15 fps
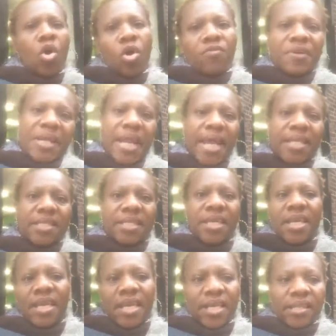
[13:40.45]
overnight,
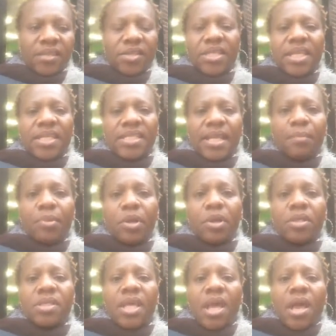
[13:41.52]
in 3 days' time,
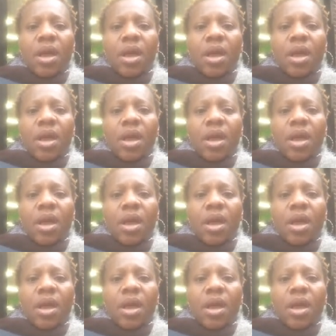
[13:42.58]
because